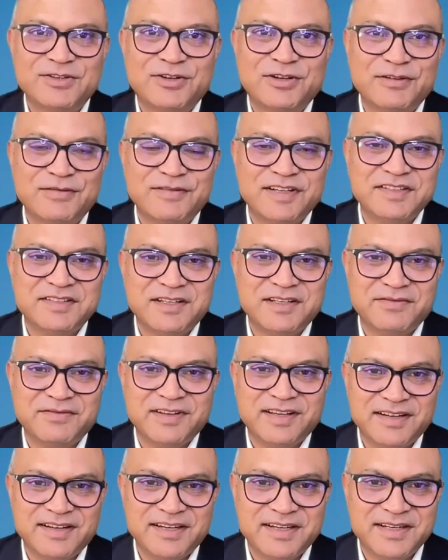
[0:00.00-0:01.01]
is always
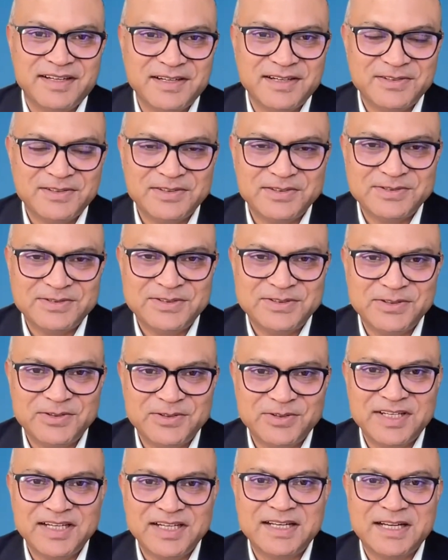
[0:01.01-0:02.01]
invigorating to
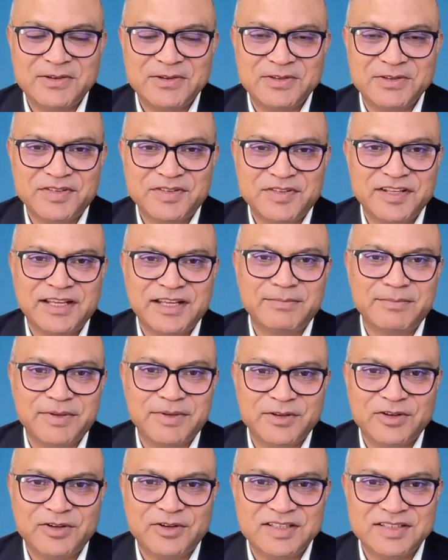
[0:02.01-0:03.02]
look at how you think
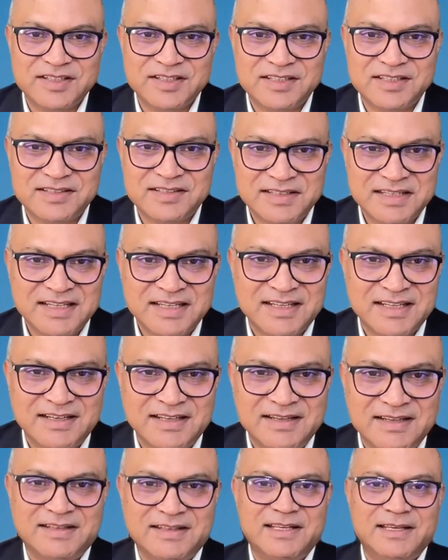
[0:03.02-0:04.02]
beyond just
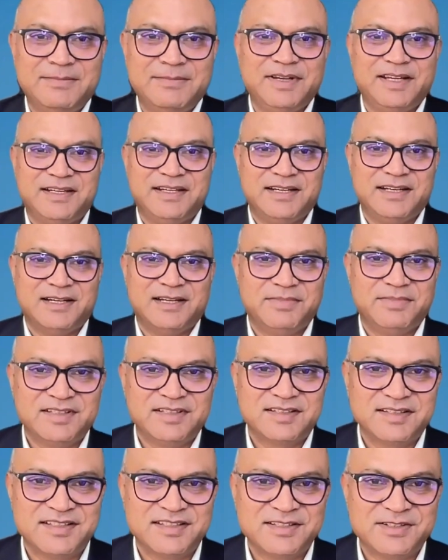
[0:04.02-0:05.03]
the immediate
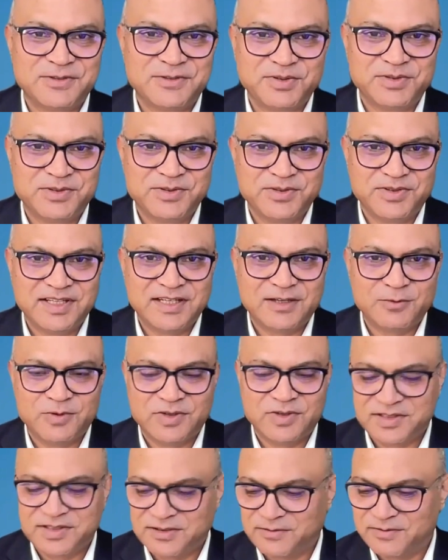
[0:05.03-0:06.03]
business to get
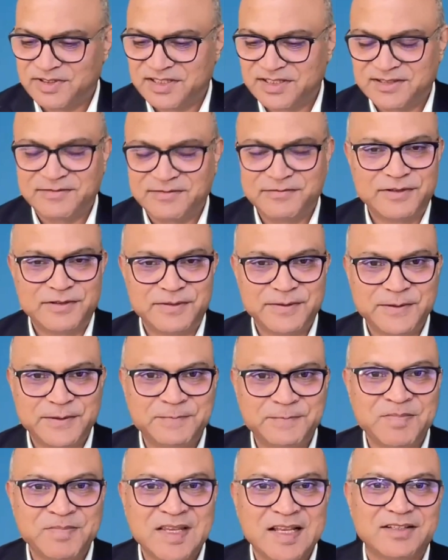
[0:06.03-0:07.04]
words of wisdom from
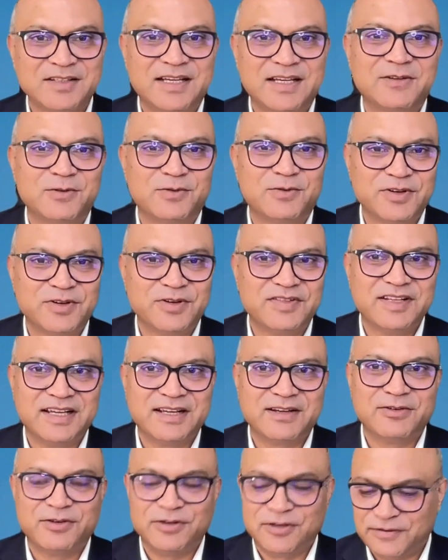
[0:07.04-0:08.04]
you. So I do want to
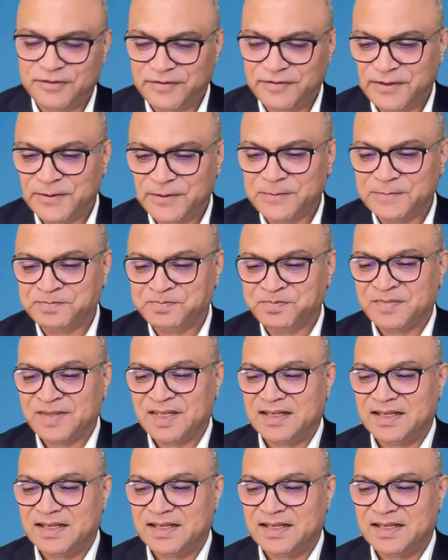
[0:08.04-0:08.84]
thank all of you.